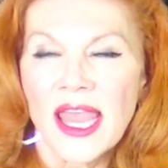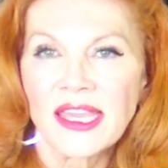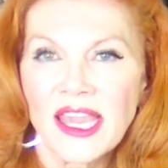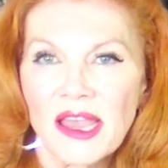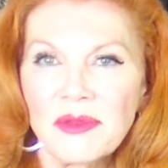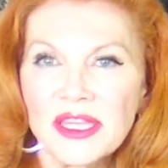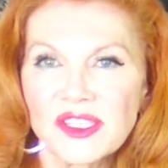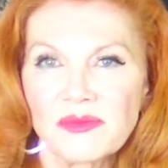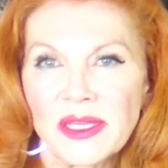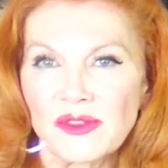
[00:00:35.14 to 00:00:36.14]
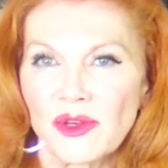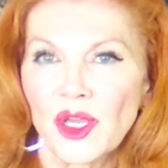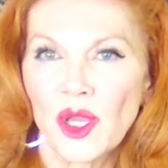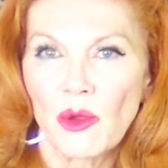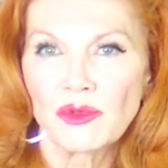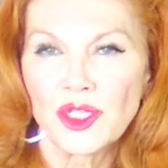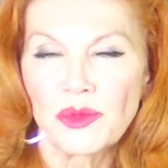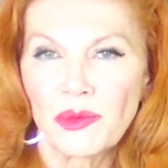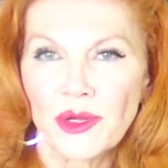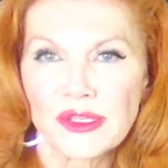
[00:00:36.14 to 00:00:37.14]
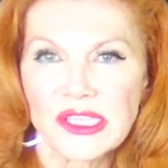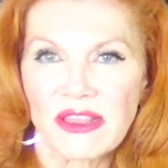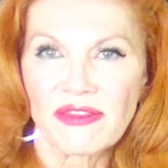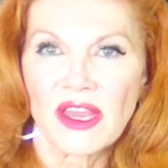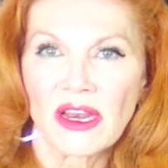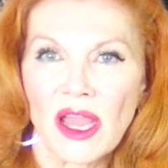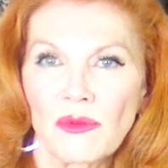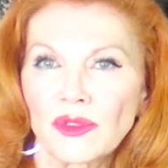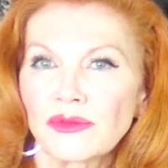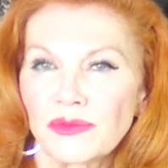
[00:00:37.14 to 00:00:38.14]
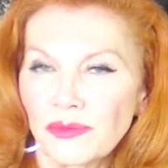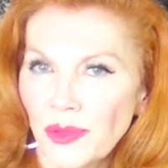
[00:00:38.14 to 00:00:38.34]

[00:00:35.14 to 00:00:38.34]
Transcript: And Gabby is my sort of go-to person that I will